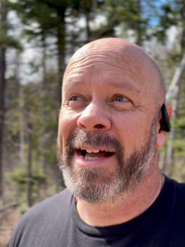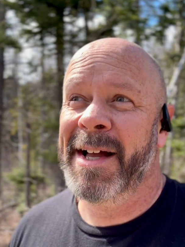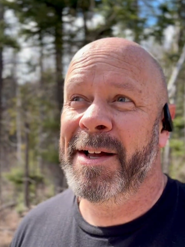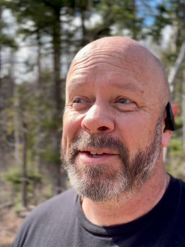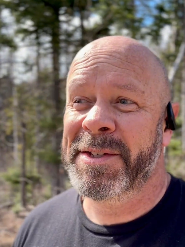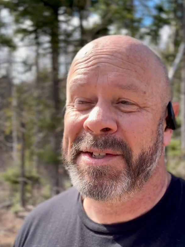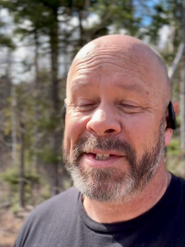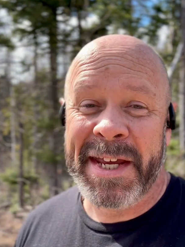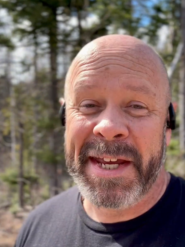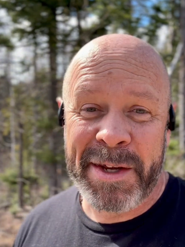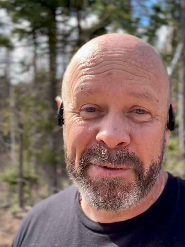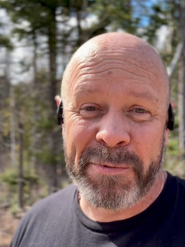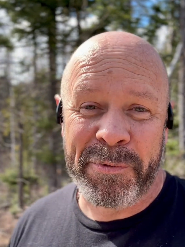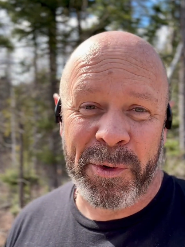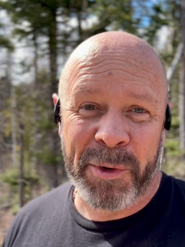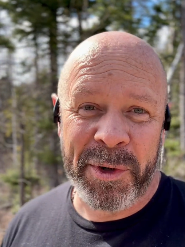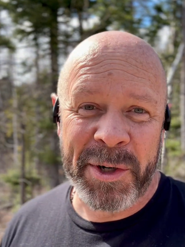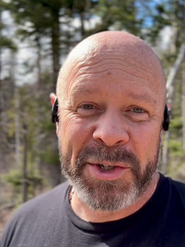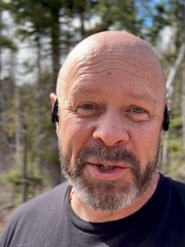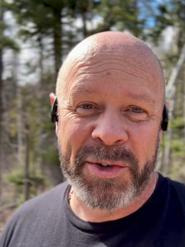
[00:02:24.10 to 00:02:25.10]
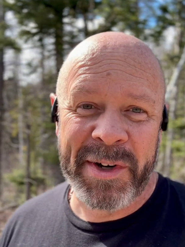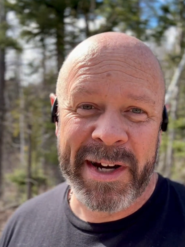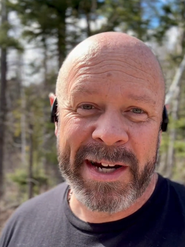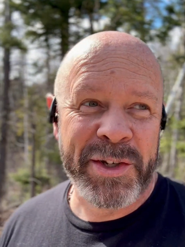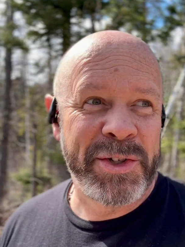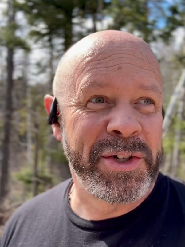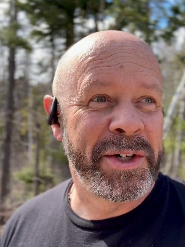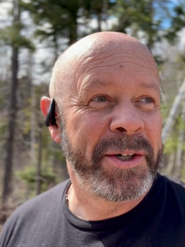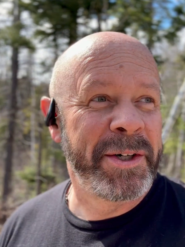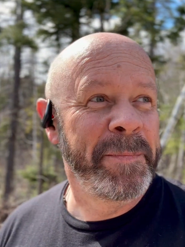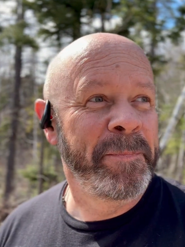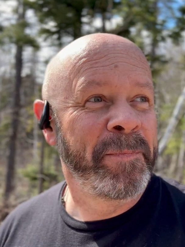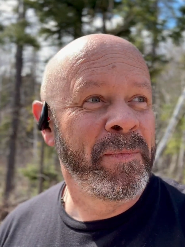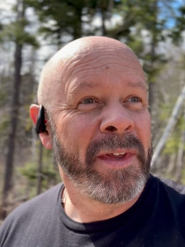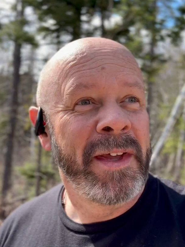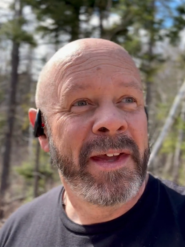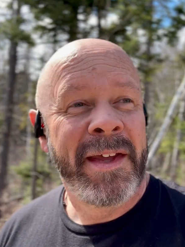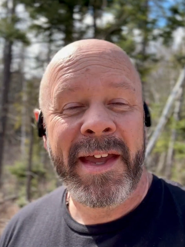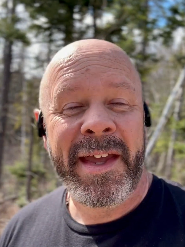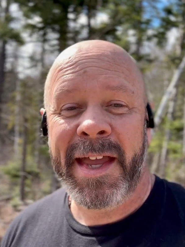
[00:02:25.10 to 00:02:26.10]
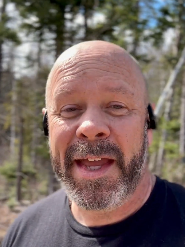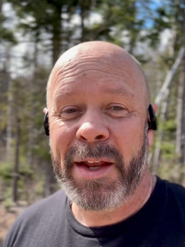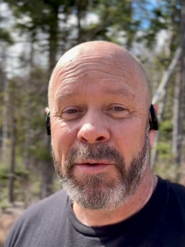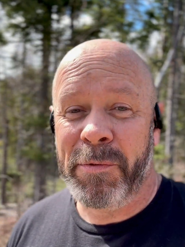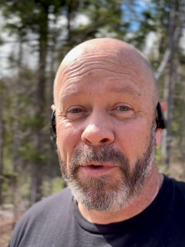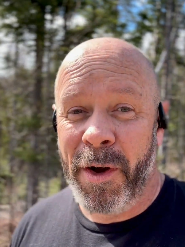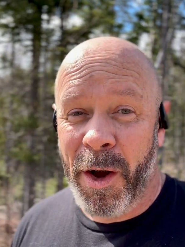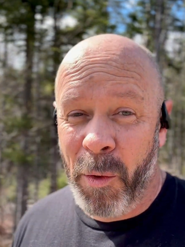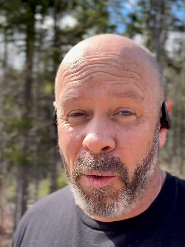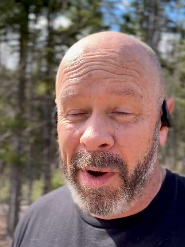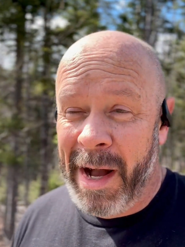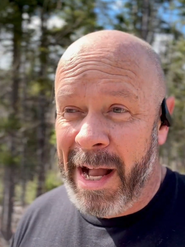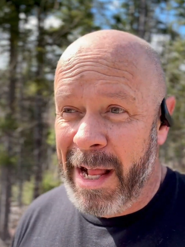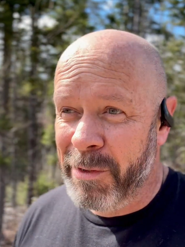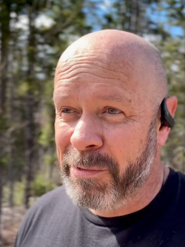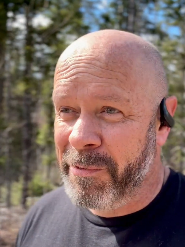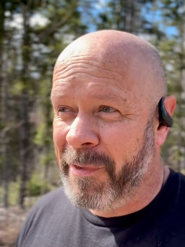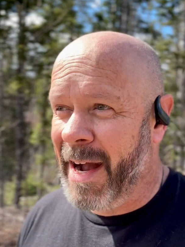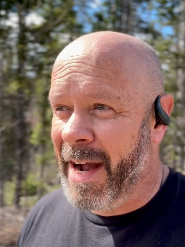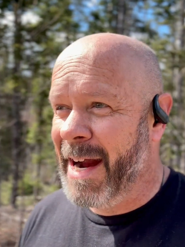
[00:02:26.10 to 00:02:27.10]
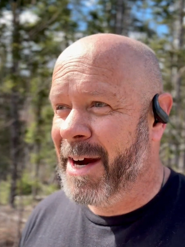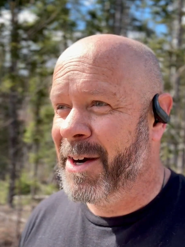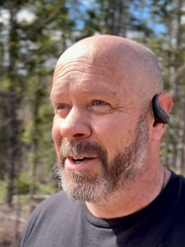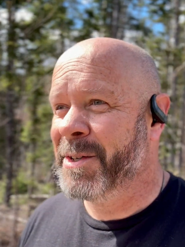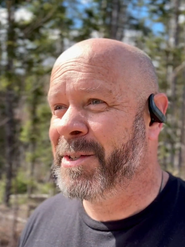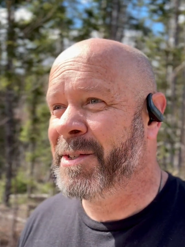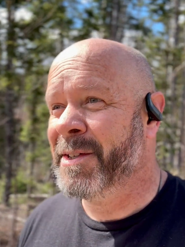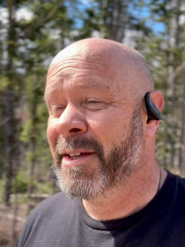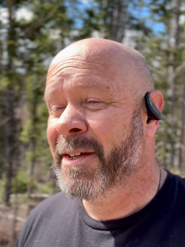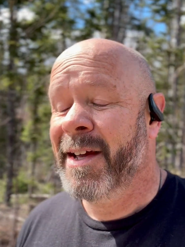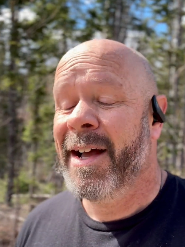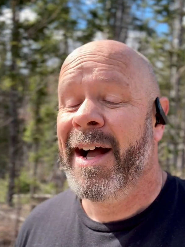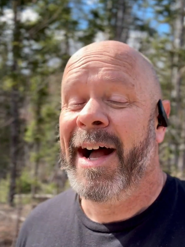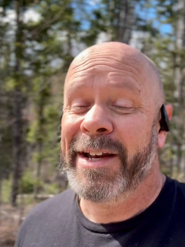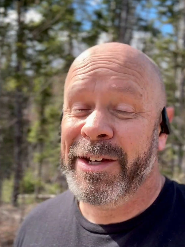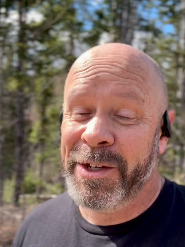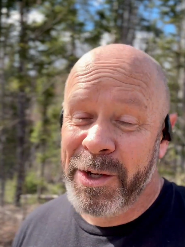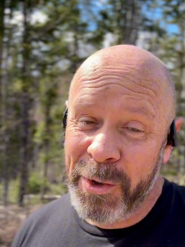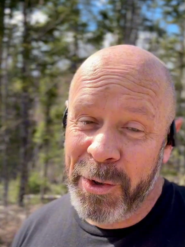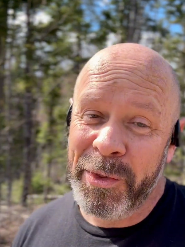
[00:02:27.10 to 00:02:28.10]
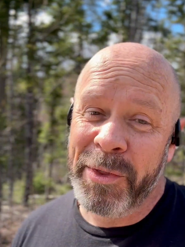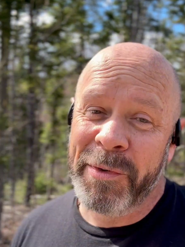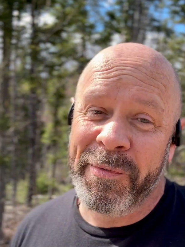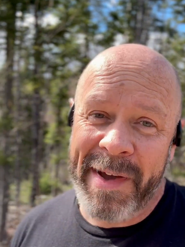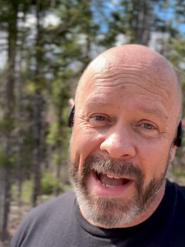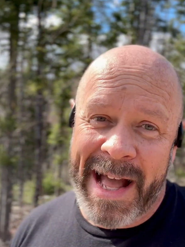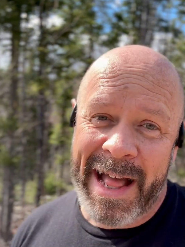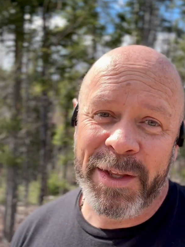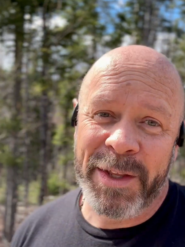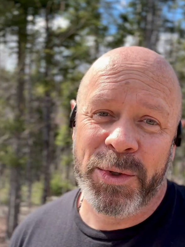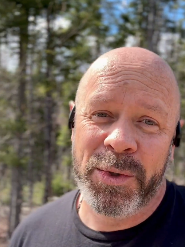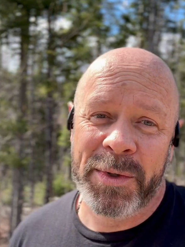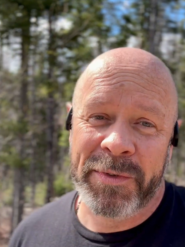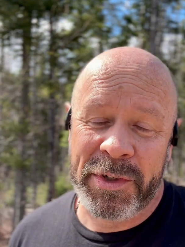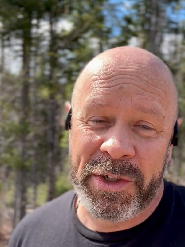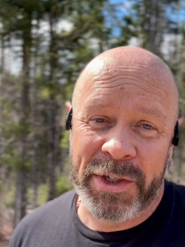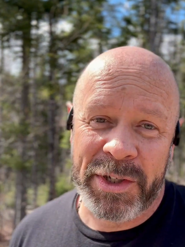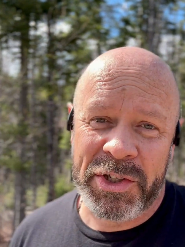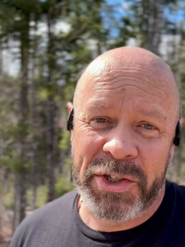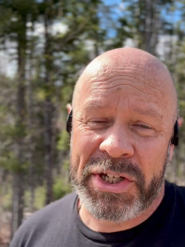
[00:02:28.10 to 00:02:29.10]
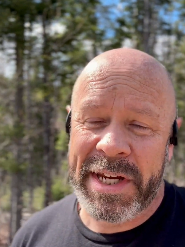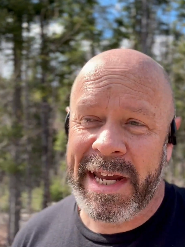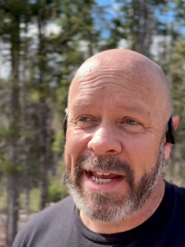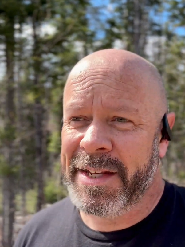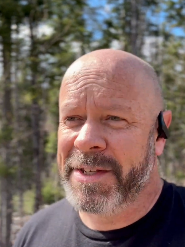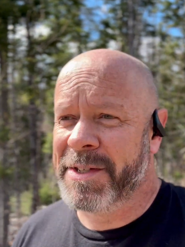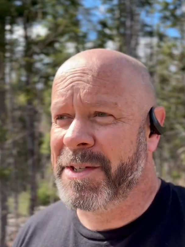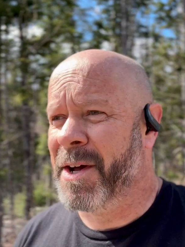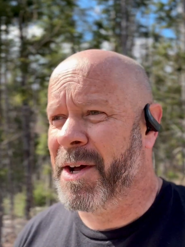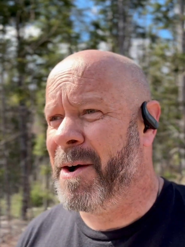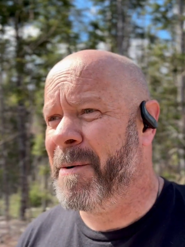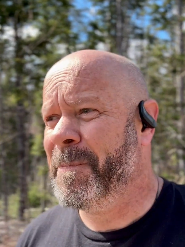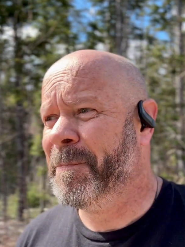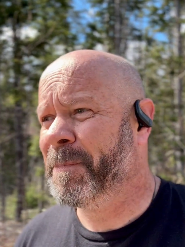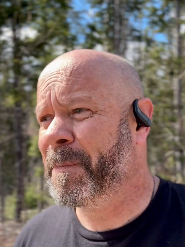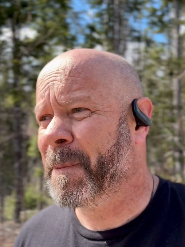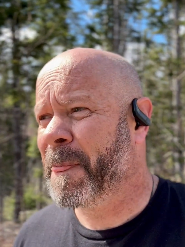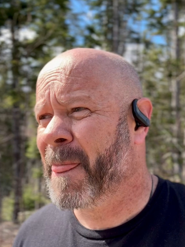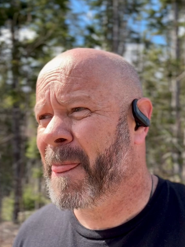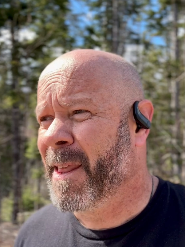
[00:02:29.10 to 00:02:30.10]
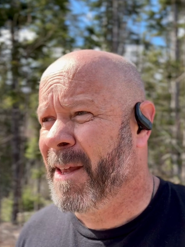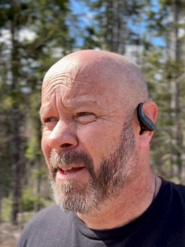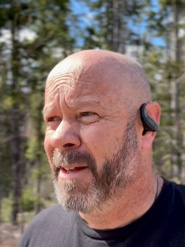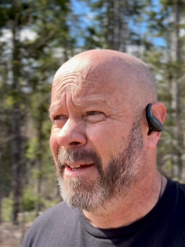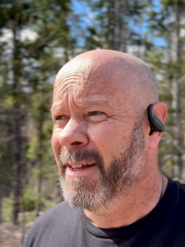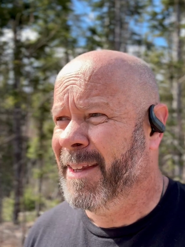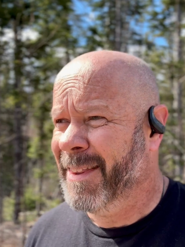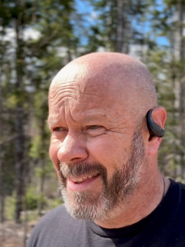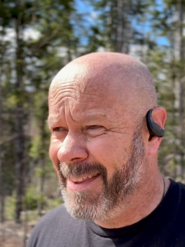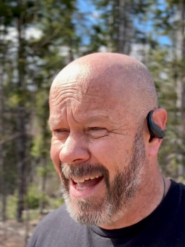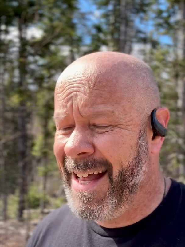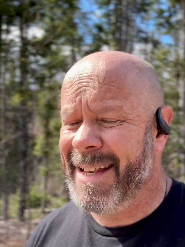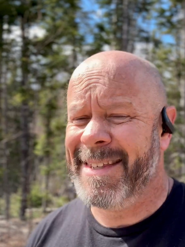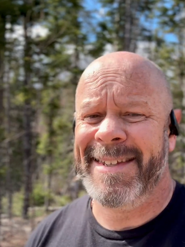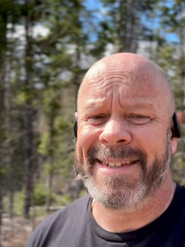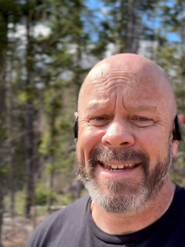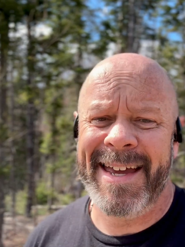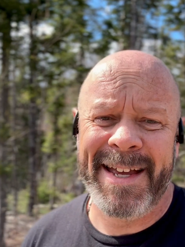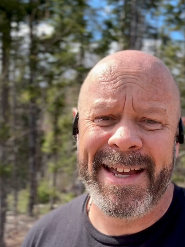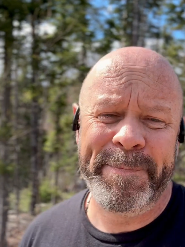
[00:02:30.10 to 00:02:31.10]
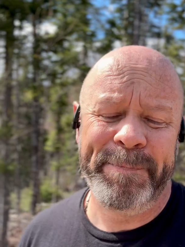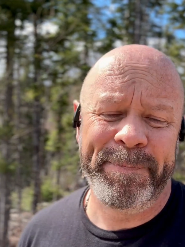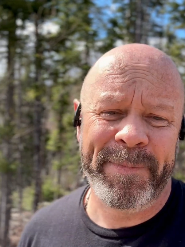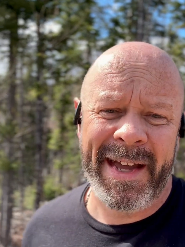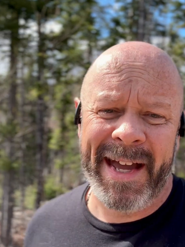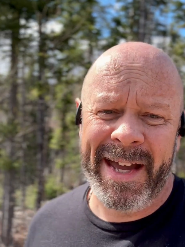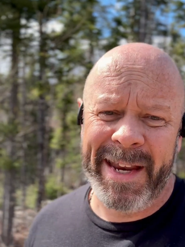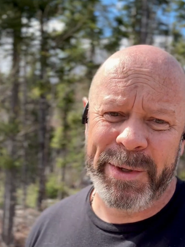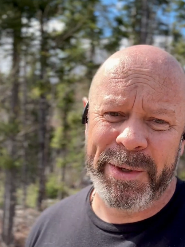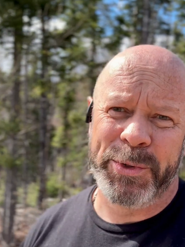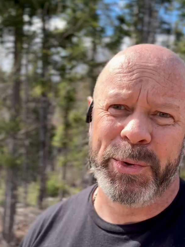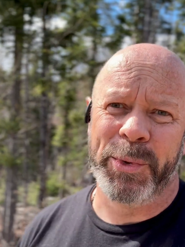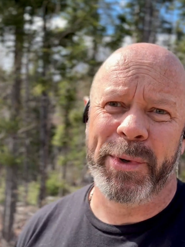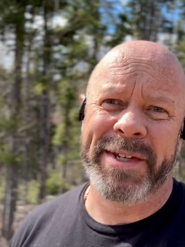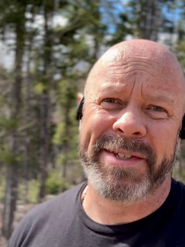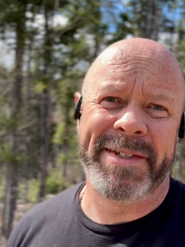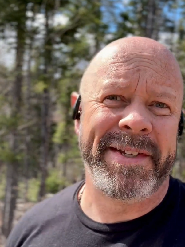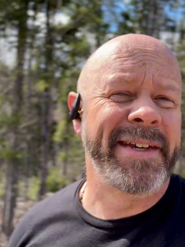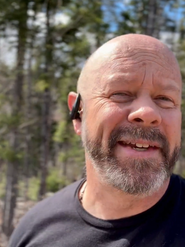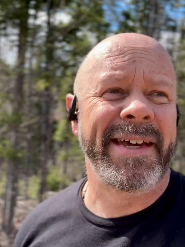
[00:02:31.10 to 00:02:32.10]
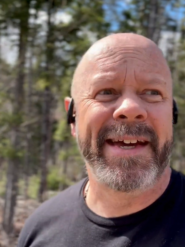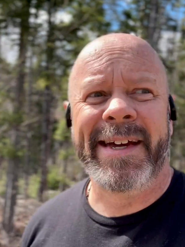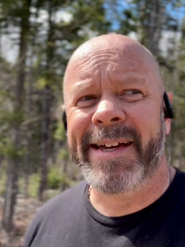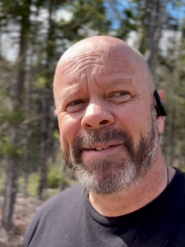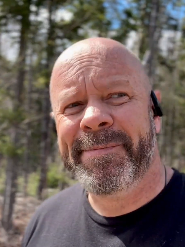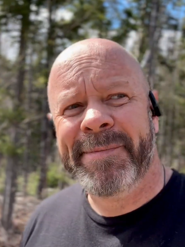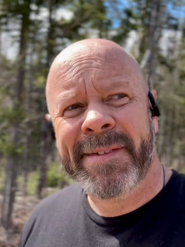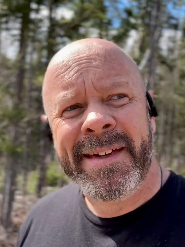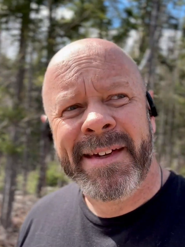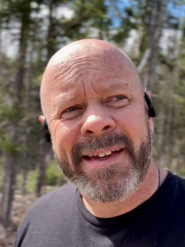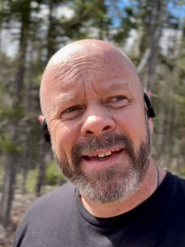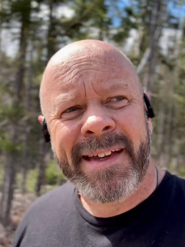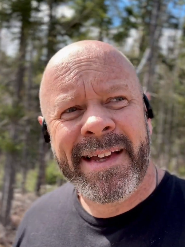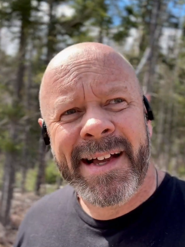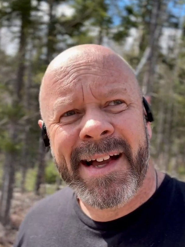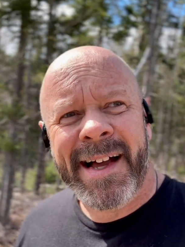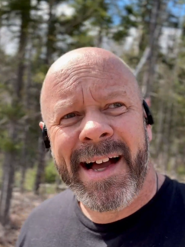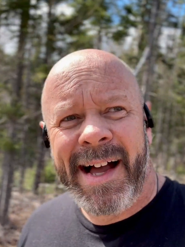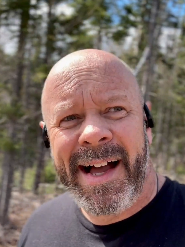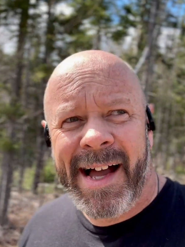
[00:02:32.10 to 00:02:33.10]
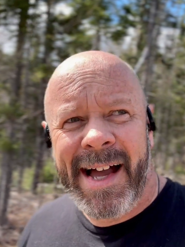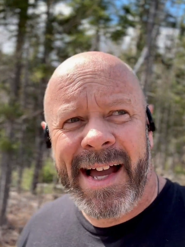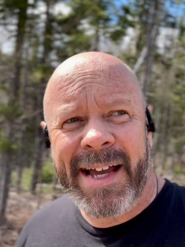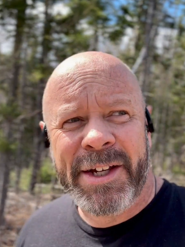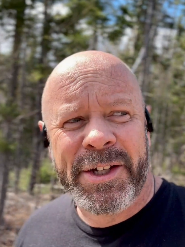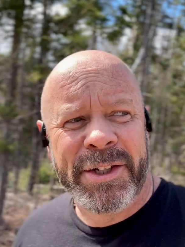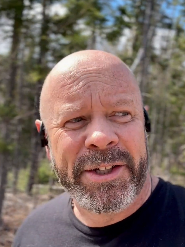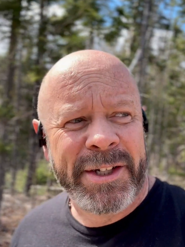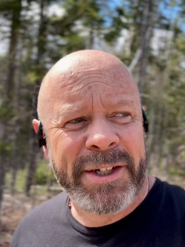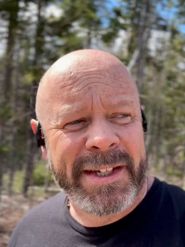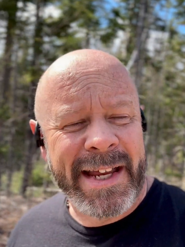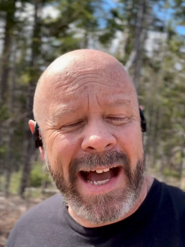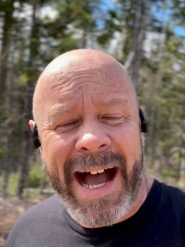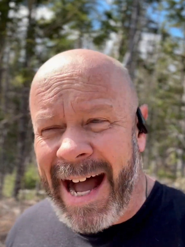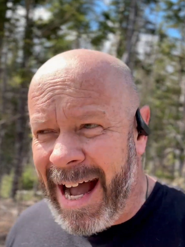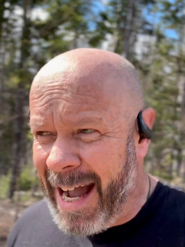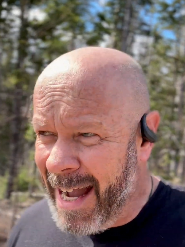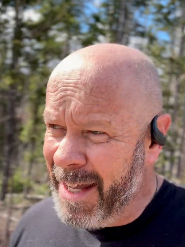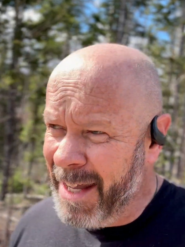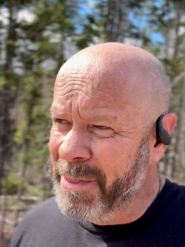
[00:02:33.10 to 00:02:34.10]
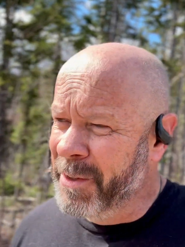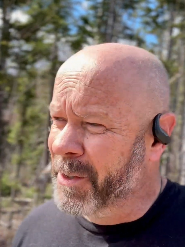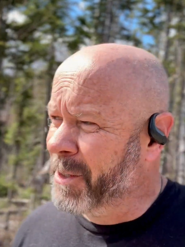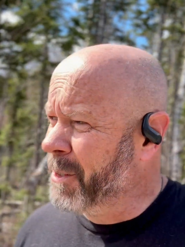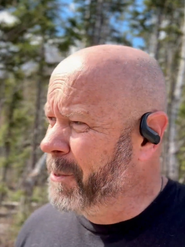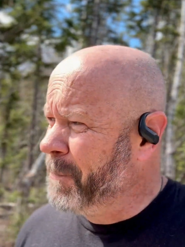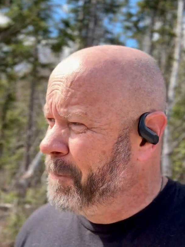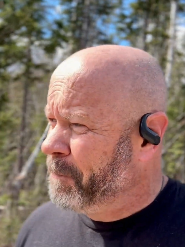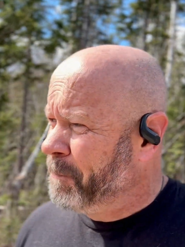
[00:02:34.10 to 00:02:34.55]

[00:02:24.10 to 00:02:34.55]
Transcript: state forest ranger and fought wildfires know the value of a good chainsaw. That said, I had a choice today. I could either